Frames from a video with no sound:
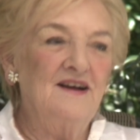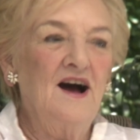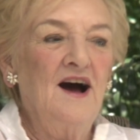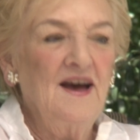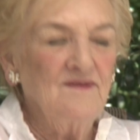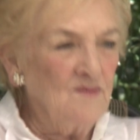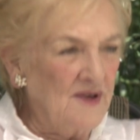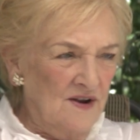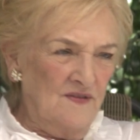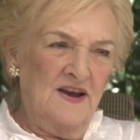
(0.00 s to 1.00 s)
I haven't
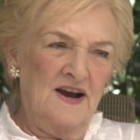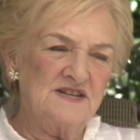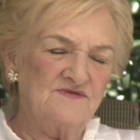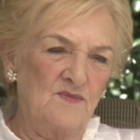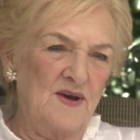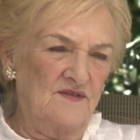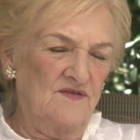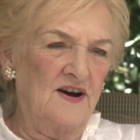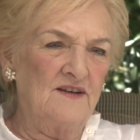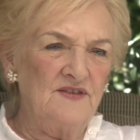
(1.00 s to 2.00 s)
been on the ice for about
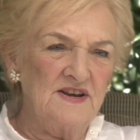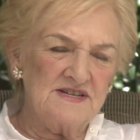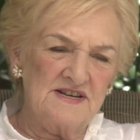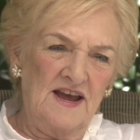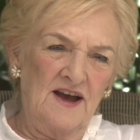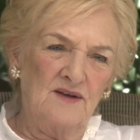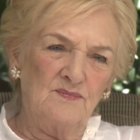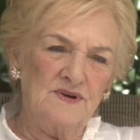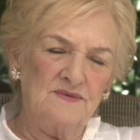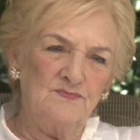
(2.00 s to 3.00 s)
5 years now,
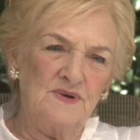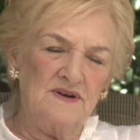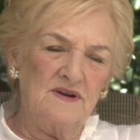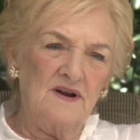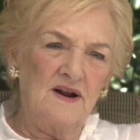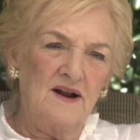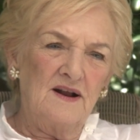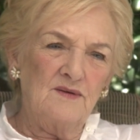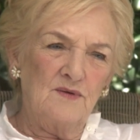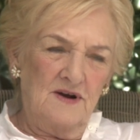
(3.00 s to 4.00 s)
but
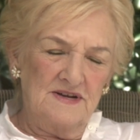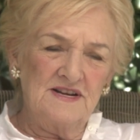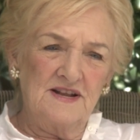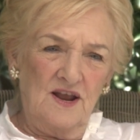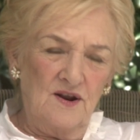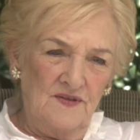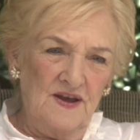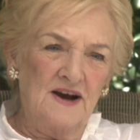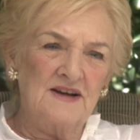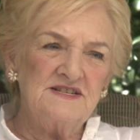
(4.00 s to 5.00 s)
I did get on
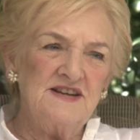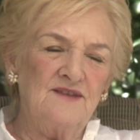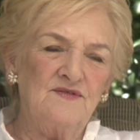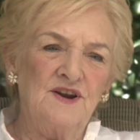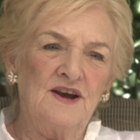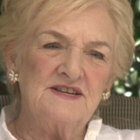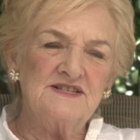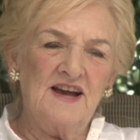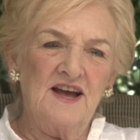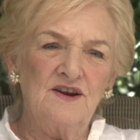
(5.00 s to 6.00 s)
the ice. David and I
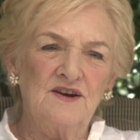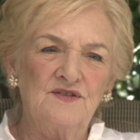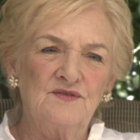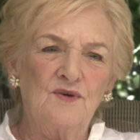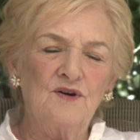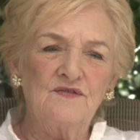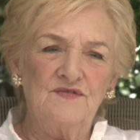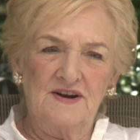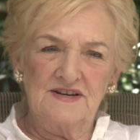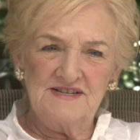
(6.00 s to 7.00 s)
skated at the
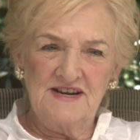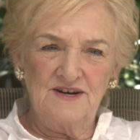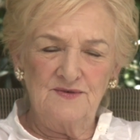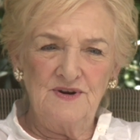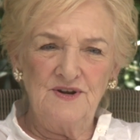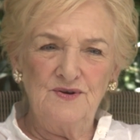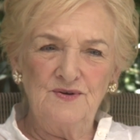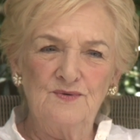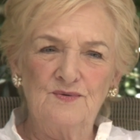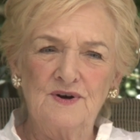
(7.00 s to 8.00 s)
Rockefeller Center in New
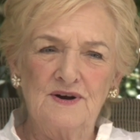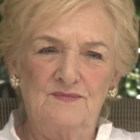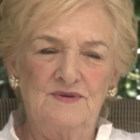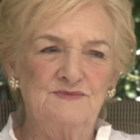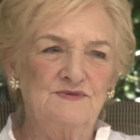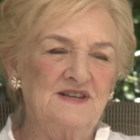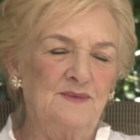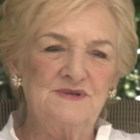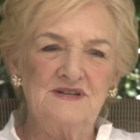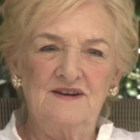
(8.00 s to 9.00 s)
York, which was
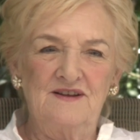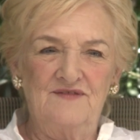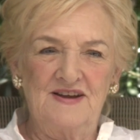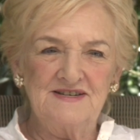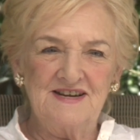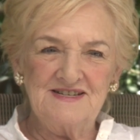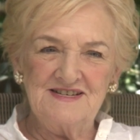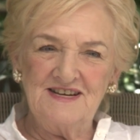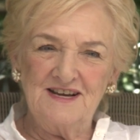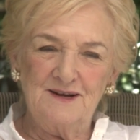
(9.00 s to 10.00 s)
absolutely fantastic.